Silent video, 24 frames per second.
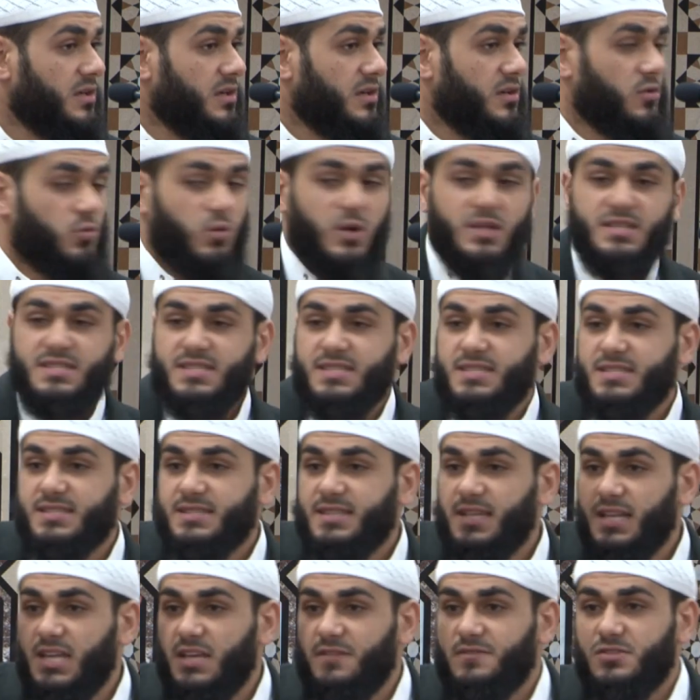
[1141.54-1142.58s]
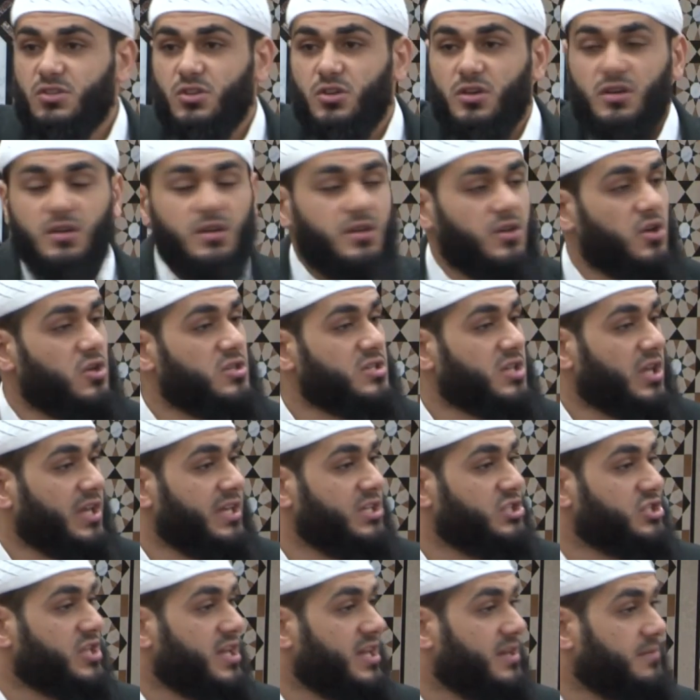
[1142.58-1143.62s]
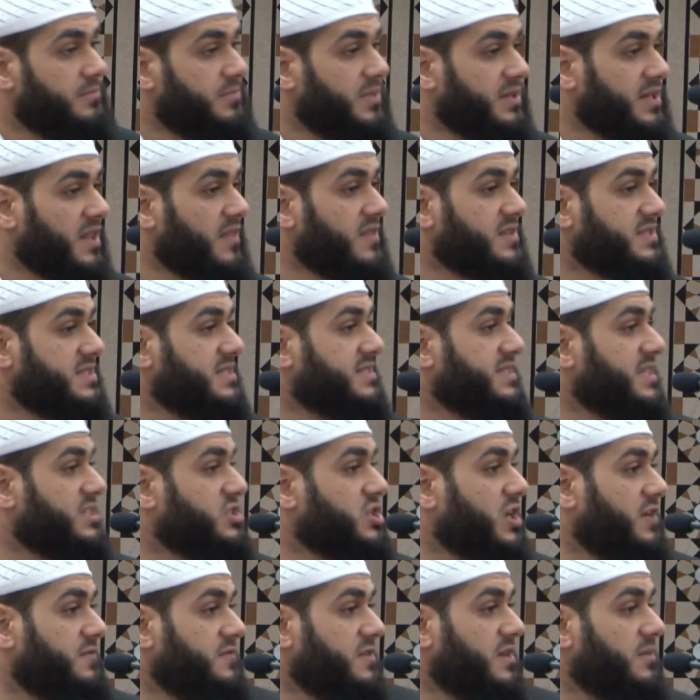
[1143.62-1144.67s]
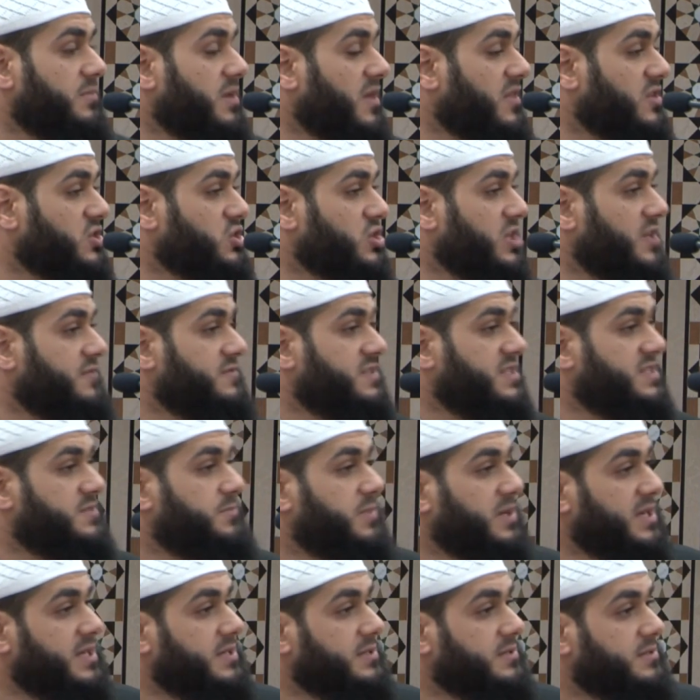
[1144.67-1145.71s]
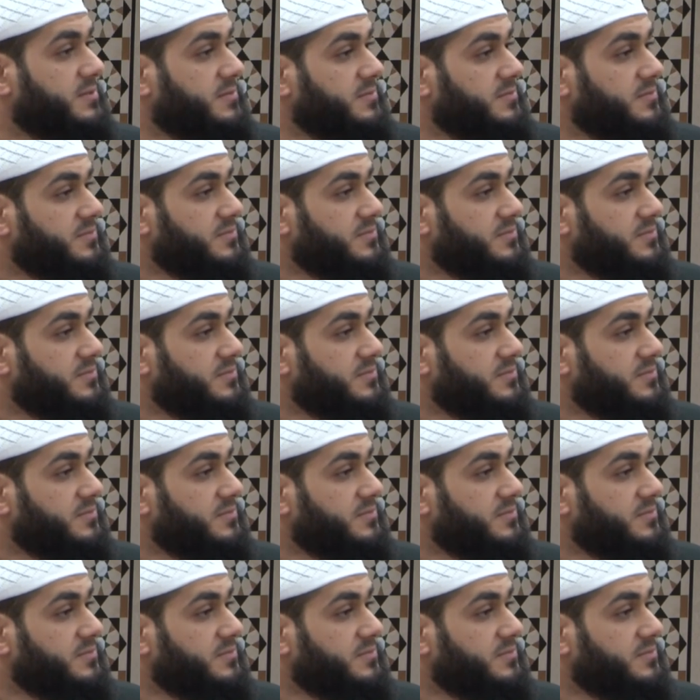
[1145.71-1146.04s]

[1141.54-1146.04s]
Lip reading: One sister leaves her hijab, a brother shaves his beard.